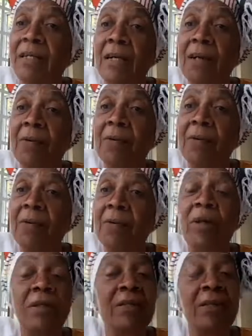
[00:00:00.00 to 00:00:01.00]

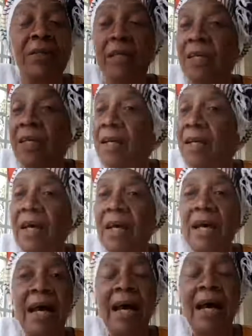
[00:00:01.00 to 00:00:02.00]
Brother Dougie.
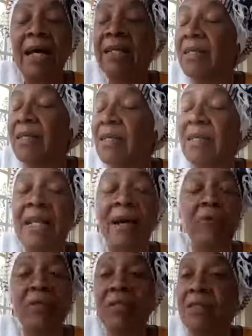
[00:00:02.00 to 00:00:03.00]
And that
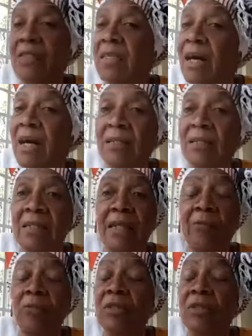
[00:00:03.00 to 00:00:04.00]
was the start. That
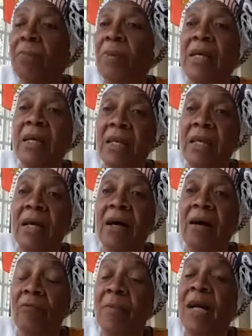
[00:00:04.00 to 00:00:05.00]
was the beginning of
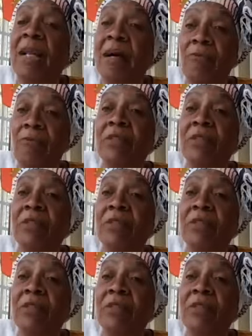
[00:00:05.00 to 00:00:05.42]
my life as a